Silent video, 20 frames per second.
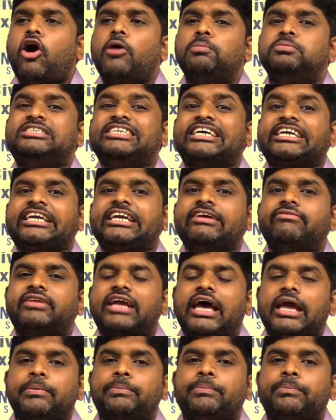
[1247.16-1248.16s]

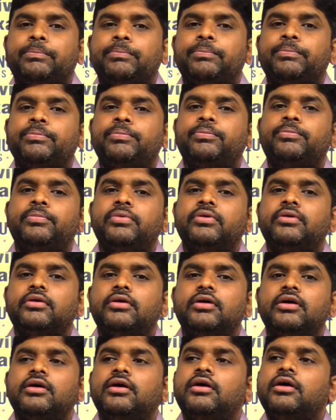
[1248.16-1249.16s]
Objective type.
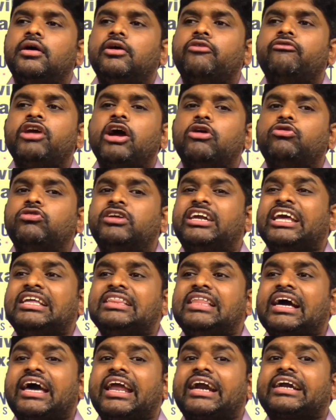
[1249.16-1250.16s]
We have to
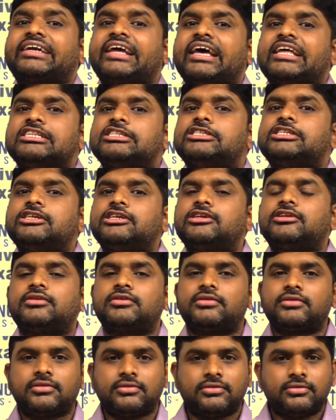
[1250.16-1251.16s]
tick the correct answer.
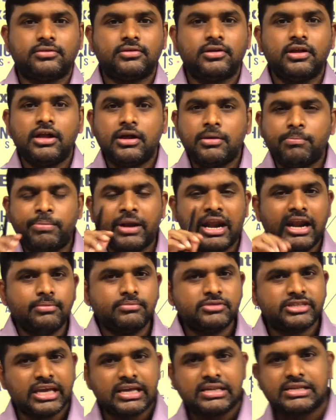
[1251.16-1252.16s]

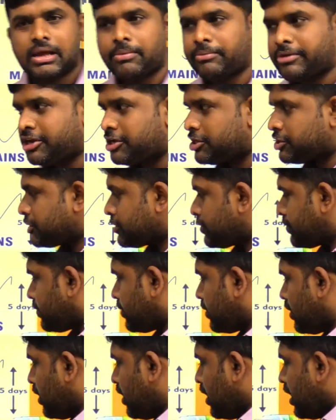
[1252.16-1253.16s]
Prelims examination.
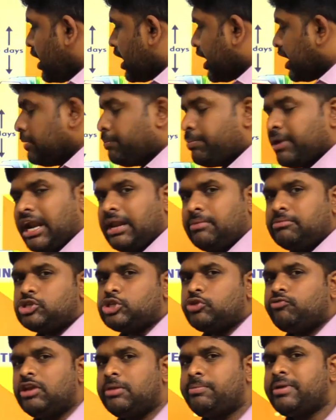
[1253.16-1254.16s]
In
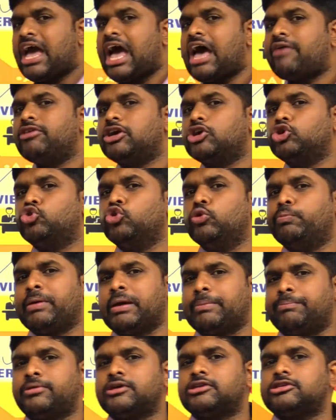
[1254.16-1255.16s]
prelims, you will be having two
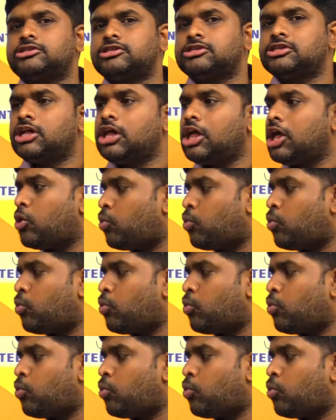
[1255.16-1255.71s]
papers.